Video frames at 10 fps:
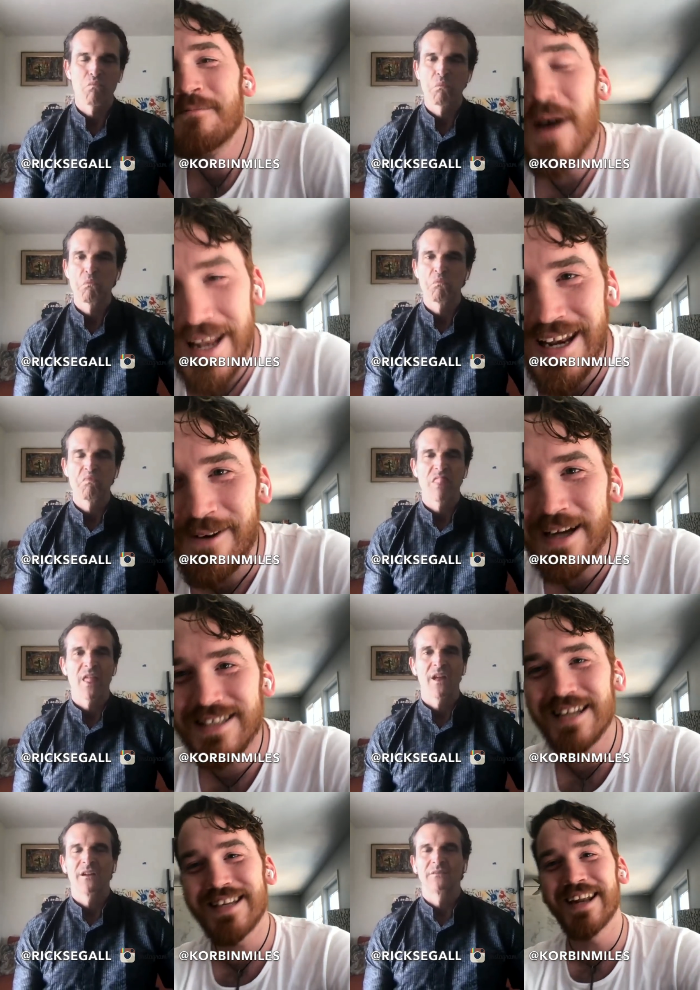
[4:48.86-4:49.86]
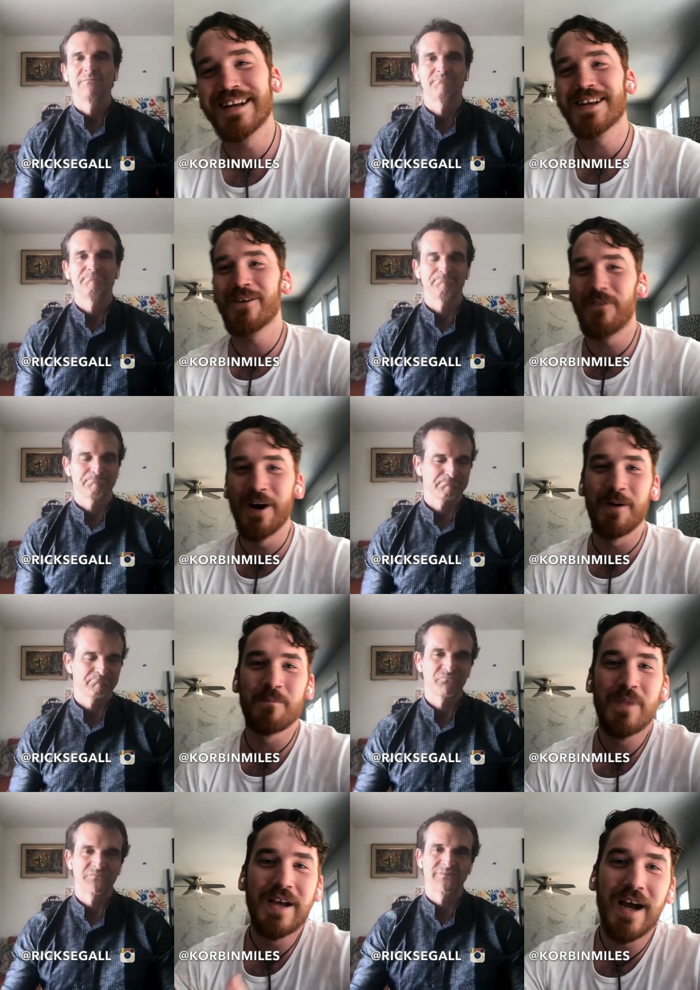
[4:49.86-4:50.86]
Speaker 1: but anyways, let's get into the film.
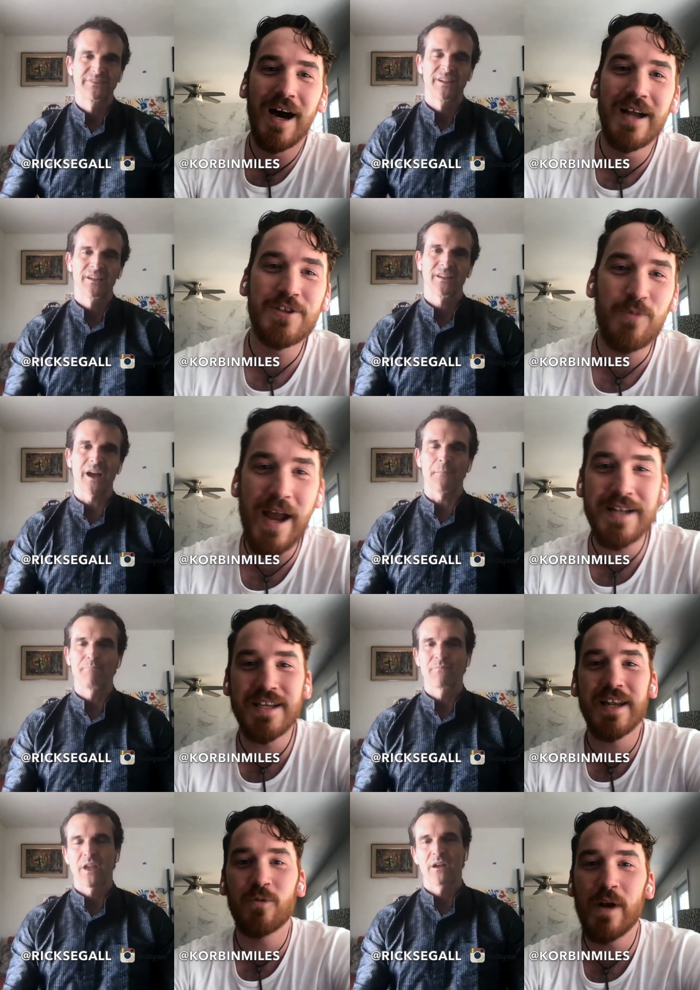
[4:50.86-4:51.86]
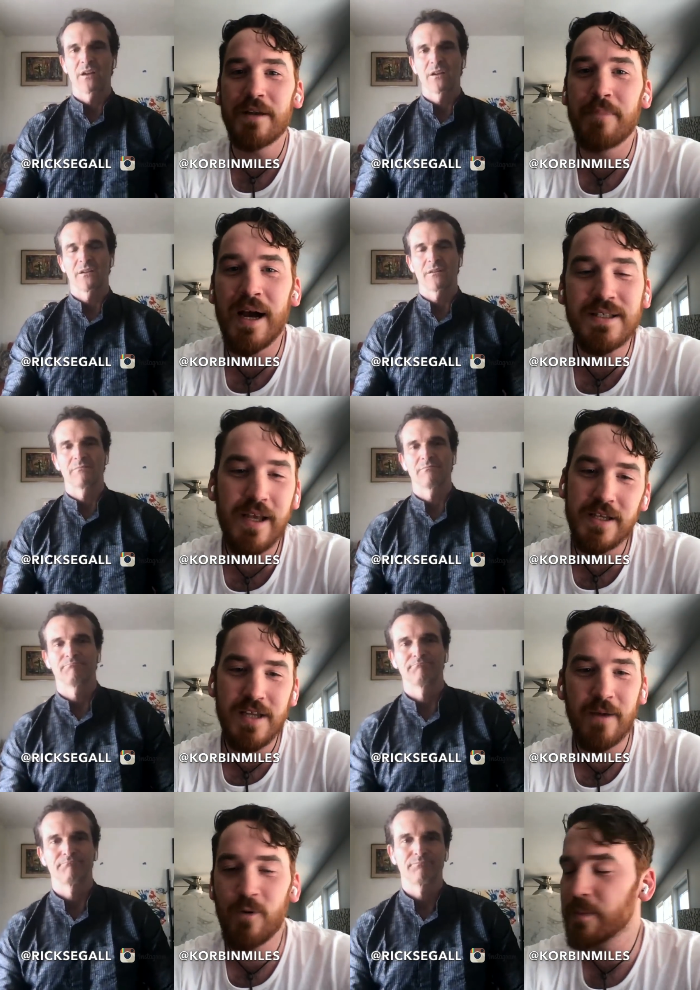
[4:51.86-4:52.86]
Uh, directed and written by. Say his
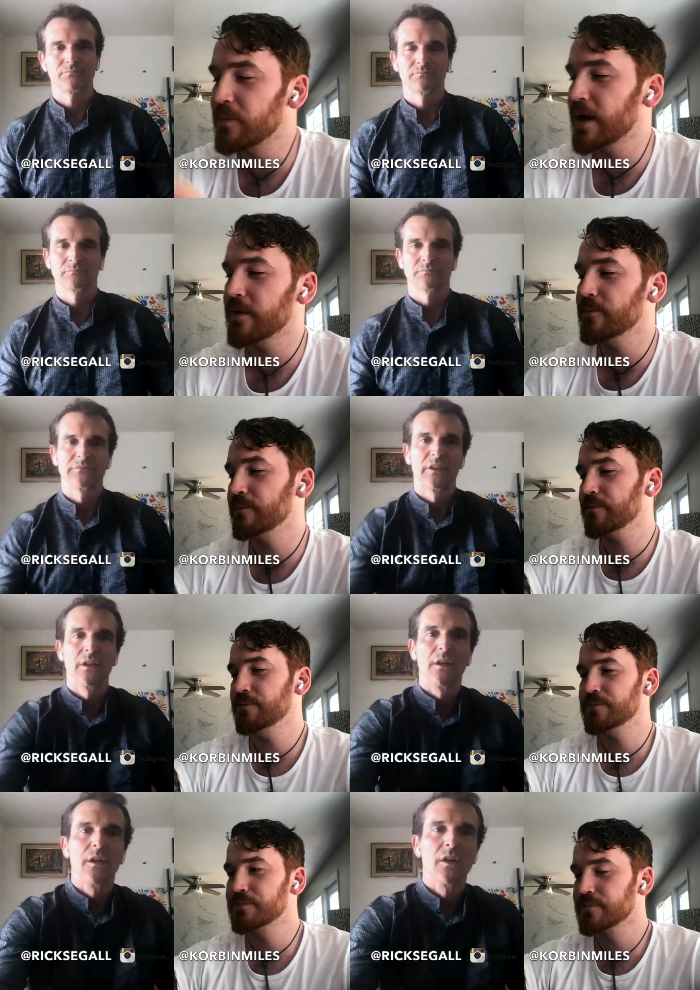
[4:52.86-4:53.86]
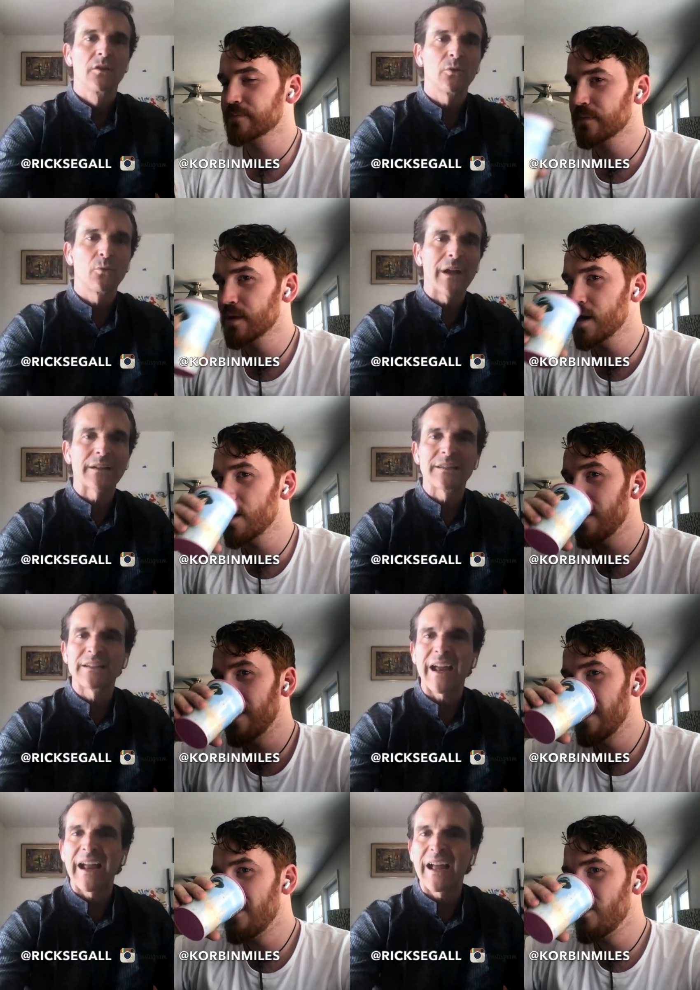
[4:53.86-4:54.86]
name for me, Rick.
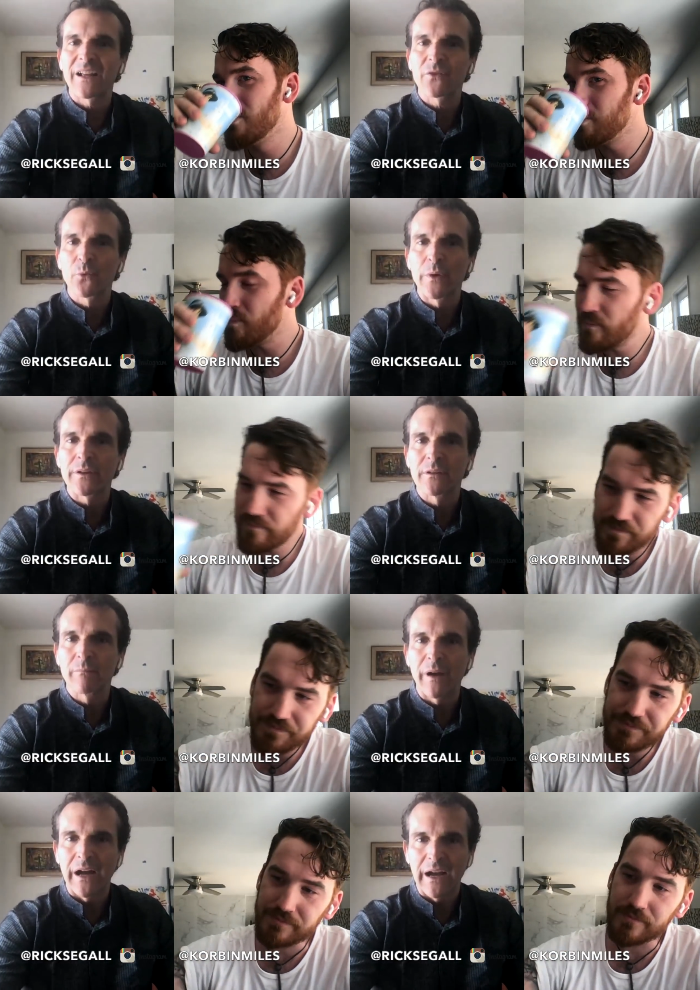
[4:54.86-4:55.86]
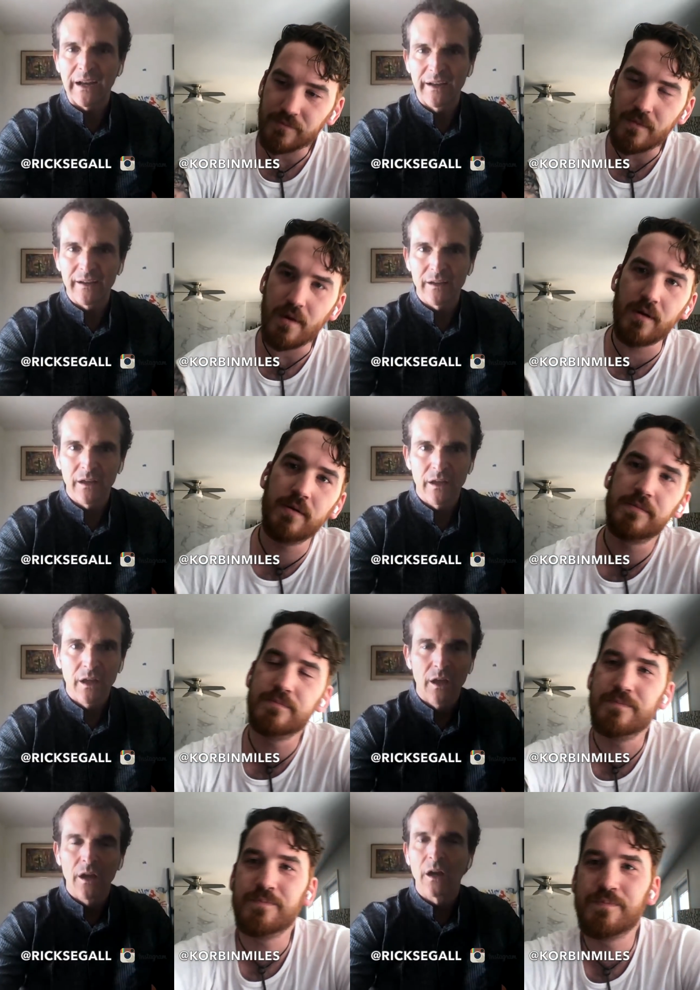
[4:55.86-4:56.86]
Directed
Speaker 2: and written by
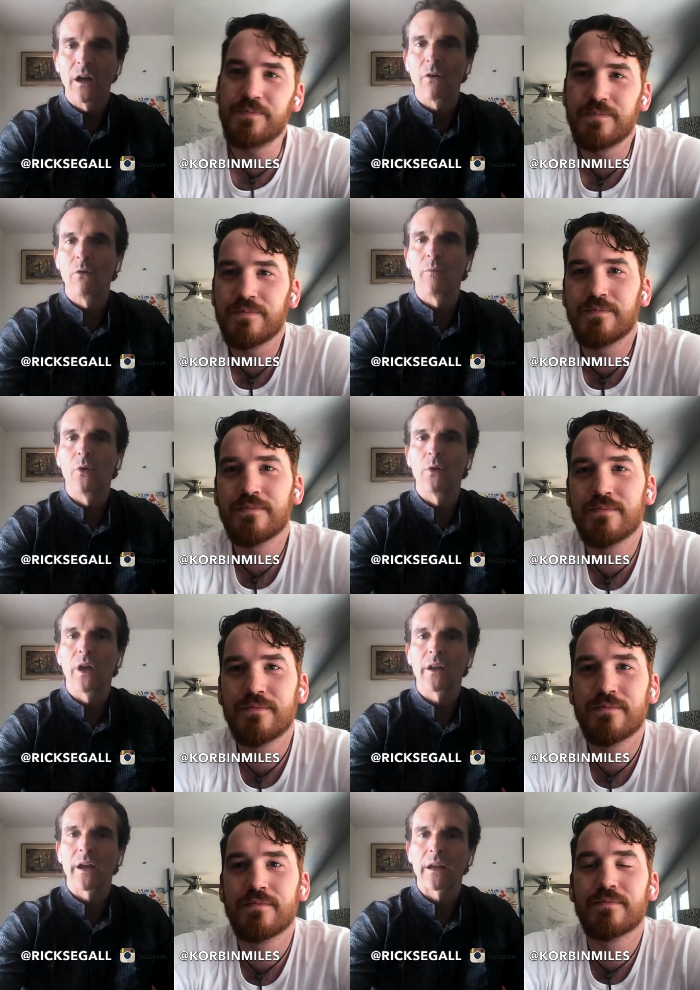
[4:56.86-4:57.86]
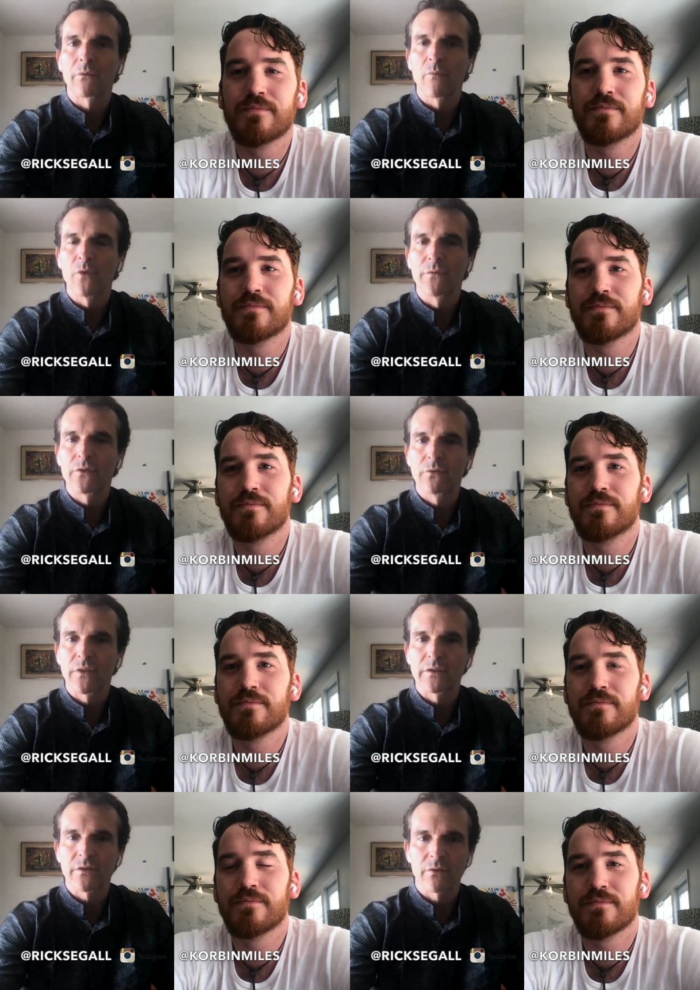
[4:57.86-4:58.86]
uh, oh, hold on. I got to remove two
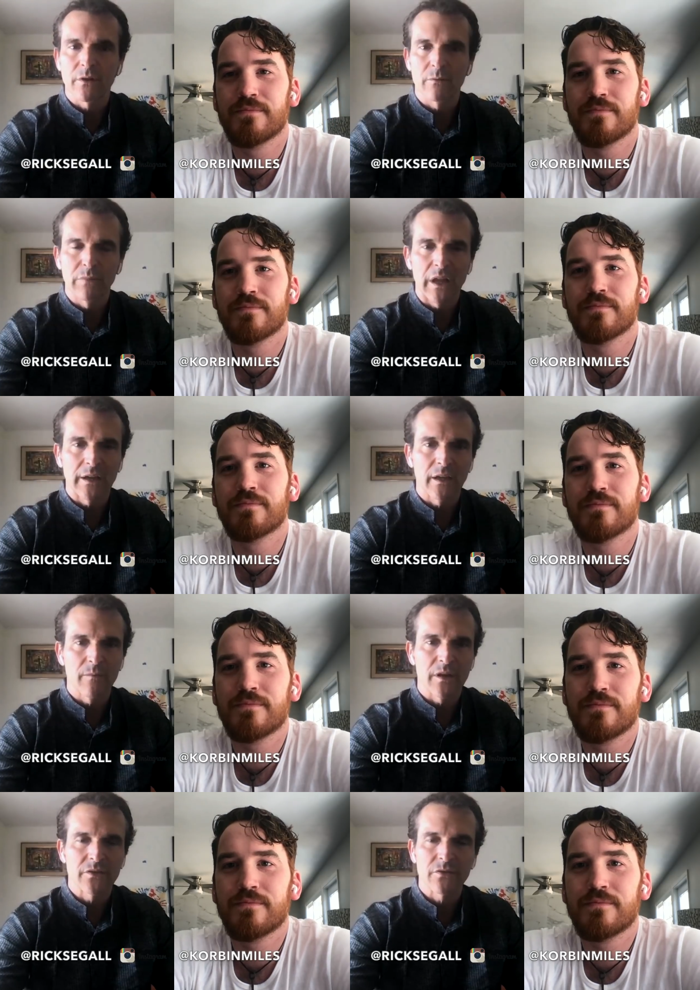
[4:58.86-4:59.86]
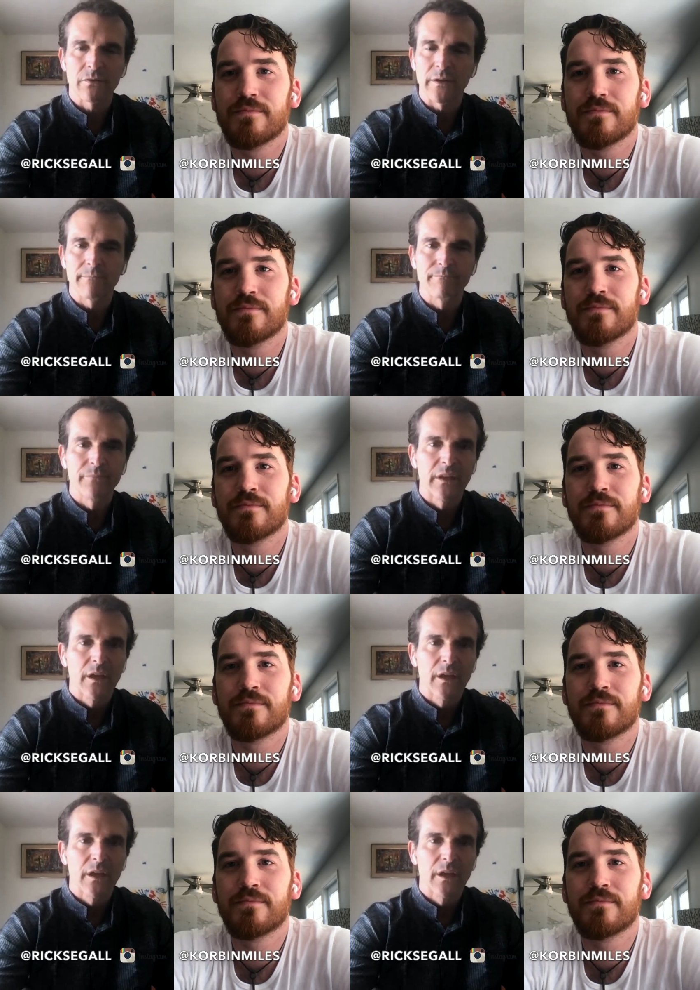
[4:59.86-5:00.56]
things here that are blocking my screen.